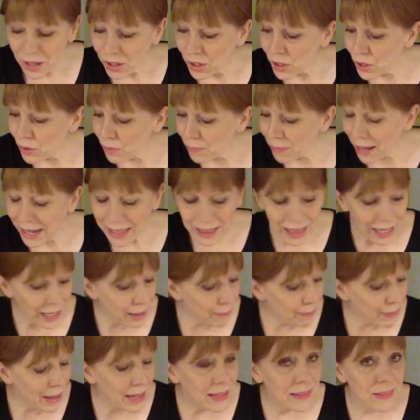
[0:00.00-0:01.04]
You might like
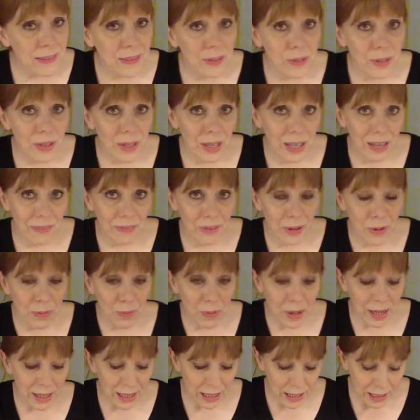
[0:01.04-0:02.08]
a pencil if
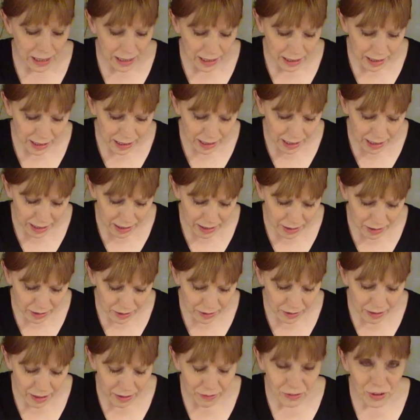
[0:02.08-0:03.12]

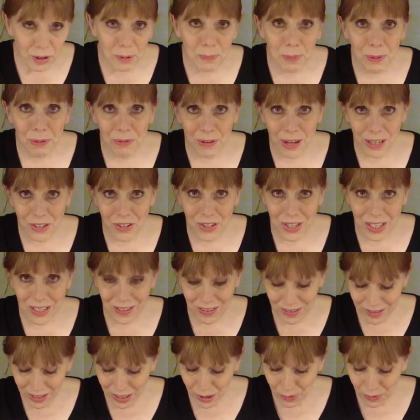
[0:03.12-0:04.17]
you're a
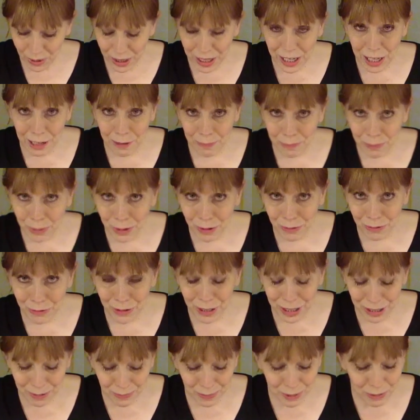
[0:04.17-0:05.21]
perfectionist and you want to get it
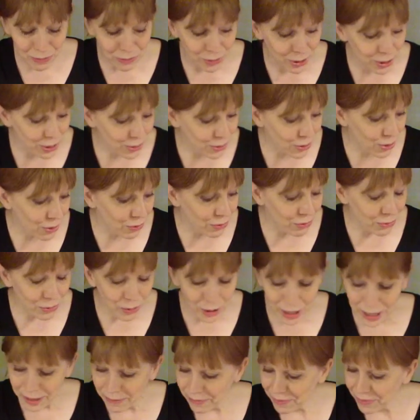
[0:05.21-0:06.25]
perfect before you go
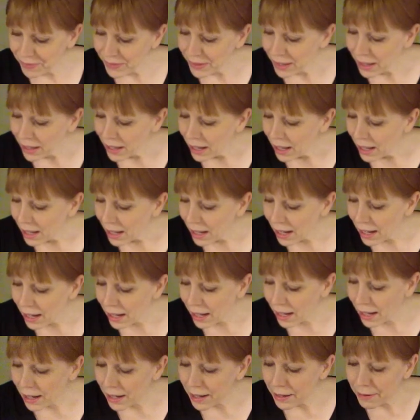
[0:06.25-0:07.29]
for it.
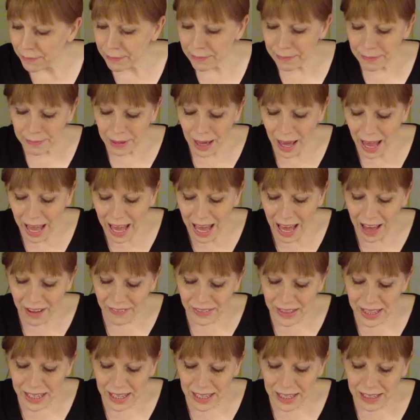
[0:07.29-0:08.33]
I
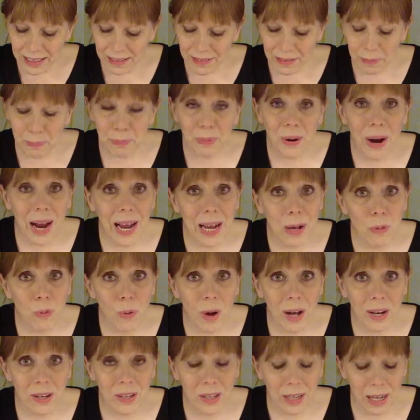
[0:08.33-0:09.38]
have these praying
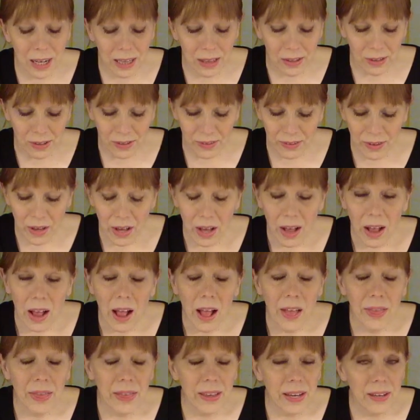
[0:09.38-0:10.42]
watercolors.
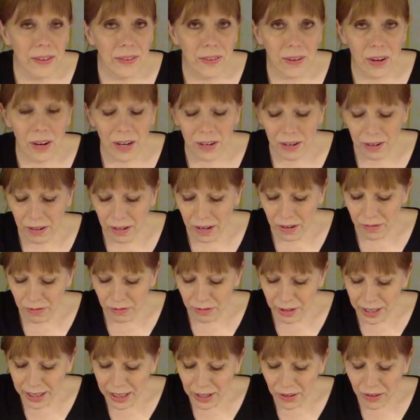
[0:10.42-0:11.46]
These are
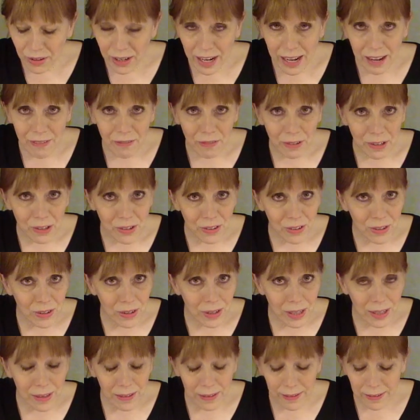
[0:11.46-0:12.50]
really great for
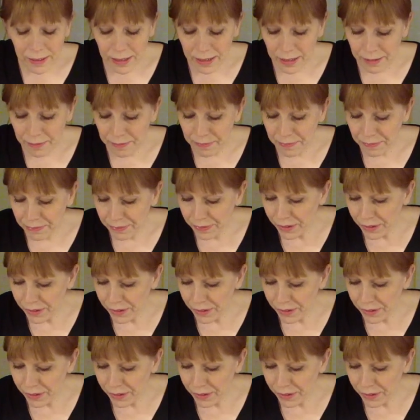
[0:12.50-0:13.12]
students and